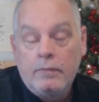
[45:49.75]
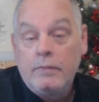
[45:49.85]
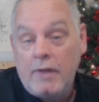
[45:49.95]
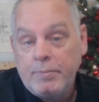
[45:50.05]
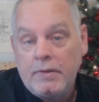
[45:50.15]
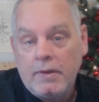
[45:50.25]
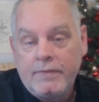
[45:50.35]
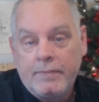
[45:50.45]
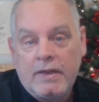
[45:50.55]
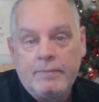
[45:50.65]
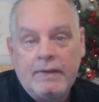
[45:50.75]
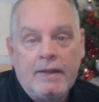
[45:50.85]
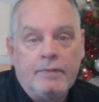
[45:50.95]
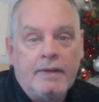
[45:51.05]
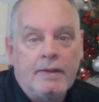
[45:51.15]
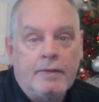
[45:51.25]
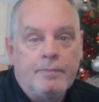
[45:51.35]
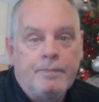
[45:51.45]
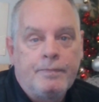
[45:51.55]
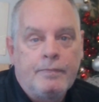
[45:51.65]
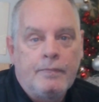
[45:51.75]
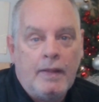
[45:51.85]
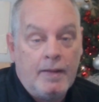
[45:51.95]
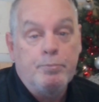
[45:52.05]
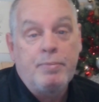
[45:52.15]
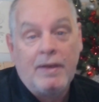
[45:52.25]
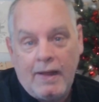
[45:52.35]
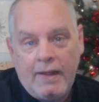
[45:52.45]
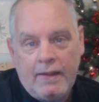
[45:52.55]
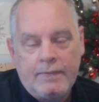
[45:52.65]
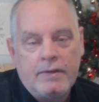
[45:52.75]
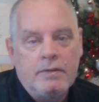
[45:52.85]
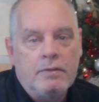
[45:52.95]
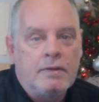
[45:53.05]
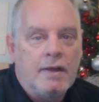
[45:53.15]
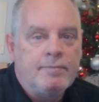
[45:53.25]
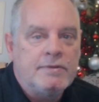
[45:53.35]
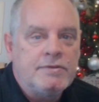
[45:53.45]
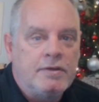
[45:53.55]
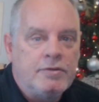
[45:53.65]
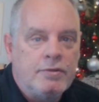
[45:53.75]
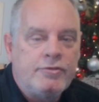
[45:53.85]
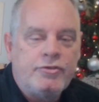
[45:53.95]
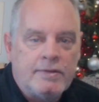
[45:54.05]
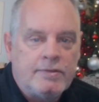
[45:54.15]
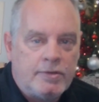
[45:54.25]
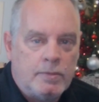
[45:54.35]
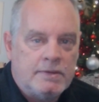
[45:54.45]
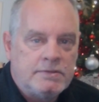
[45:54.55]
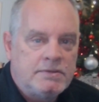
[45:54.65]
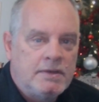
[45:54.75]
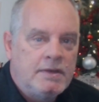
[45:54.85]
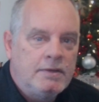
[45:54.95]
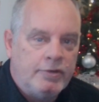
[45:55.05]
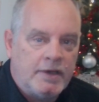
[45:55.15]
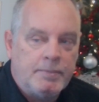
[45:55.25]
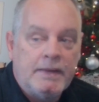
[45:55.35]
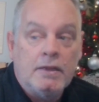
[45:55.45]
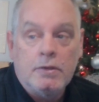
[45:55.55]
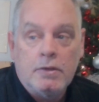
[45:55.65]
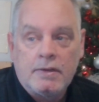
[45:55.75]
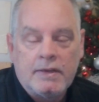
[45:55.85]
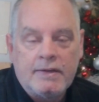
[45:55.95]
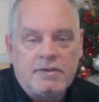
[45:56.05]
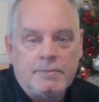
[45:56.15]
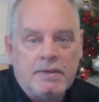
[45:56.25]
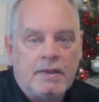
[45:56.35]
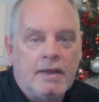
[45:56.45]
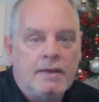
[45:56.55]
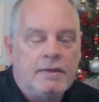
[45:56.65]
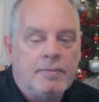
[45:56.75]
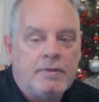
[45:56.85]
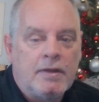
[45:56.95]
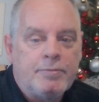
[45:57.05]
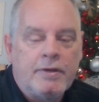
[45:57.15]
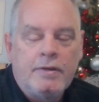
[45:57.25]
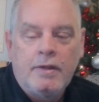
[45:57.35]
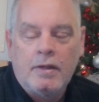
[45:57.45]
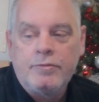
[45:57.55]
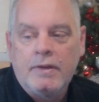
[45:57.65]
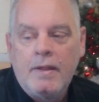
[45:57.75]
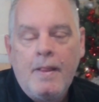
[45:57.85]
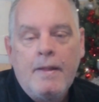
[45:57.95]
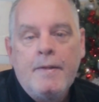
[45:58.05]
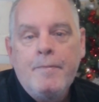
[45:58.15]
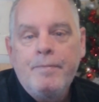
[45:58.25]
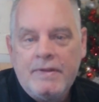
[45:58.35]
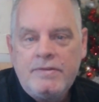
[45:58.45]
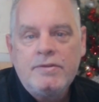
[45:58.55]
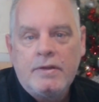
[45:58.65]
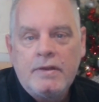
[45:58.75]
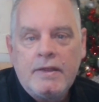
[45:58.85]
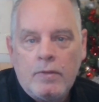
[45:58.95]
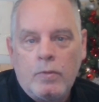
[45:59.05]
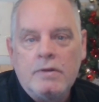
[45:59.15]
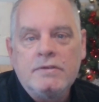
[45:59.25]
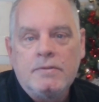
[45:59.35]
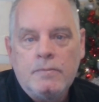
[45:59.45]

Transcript: Couple of them coming out now implying that our own government's going to do shit to us, try to make it look like some other goddamn country. This is going to get worse and